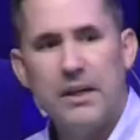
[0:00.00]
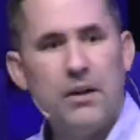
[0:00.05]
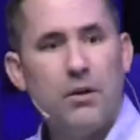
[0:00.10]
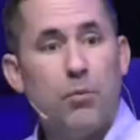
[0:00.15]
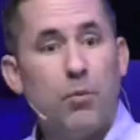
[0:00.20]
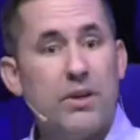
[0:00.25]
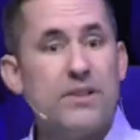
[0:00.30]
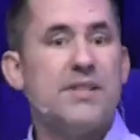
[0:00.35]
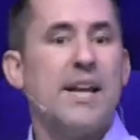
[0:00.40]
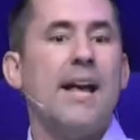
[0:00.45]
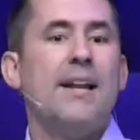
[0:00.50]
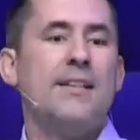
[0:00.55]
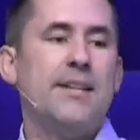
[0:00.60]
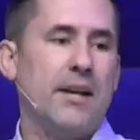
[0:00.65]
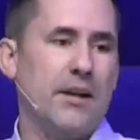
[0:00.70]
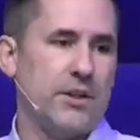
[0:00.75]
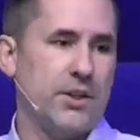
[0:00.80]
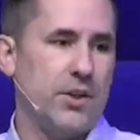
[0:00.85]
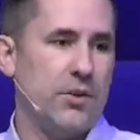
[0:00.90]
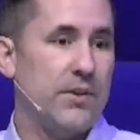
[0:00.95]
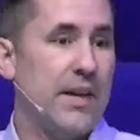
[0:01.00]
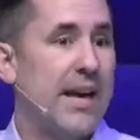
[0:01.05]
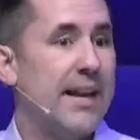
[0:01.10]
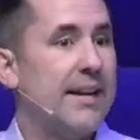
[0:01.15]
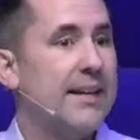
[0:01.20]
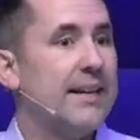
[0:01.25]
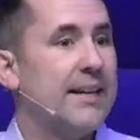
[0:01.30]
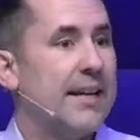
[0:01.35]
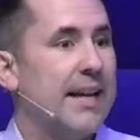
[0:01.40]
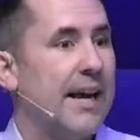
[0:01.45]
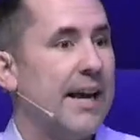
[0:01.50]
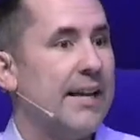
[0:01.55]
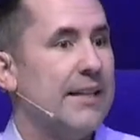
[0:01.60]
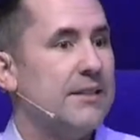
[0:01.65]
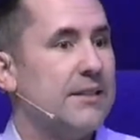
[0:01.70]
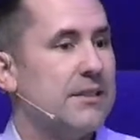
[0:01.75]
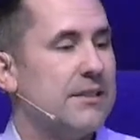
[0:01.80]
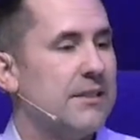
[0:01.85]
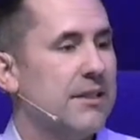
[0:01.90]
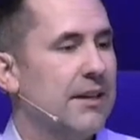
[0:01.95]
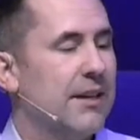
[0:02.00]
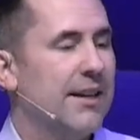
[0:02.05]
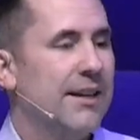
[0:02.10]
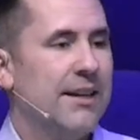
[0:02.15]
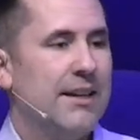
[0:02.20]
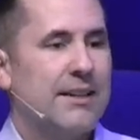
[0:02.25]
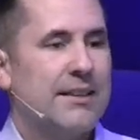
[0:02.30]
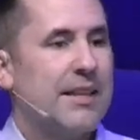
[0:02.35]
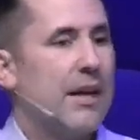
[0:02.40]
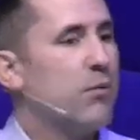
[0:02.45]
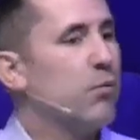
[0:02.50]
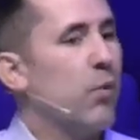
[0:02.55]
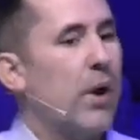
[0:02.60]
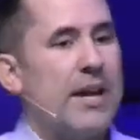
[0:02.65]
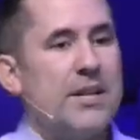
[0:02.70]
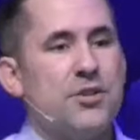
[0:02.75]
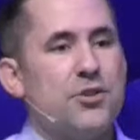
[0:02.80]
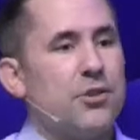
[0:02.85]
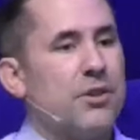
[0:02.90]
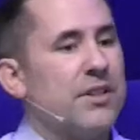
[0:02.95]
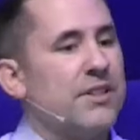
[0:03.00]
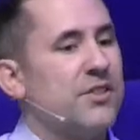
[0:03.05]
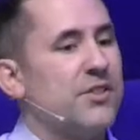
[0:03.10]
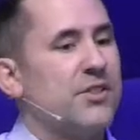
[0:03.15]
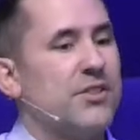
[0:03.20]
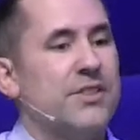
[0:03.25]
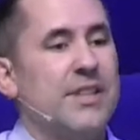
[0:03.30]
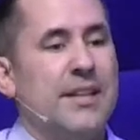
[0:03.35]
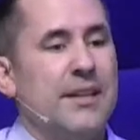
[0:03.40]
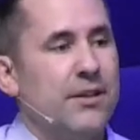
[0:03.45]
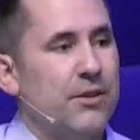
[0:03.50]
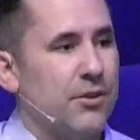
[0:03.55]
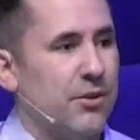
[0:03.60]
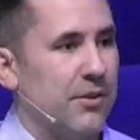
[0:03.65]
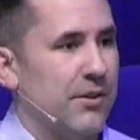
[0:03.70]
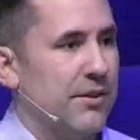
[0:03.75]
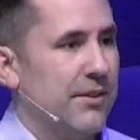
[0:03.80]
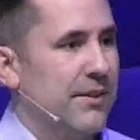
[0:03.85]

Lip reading: What does that tell you? That indicates that Rachel is still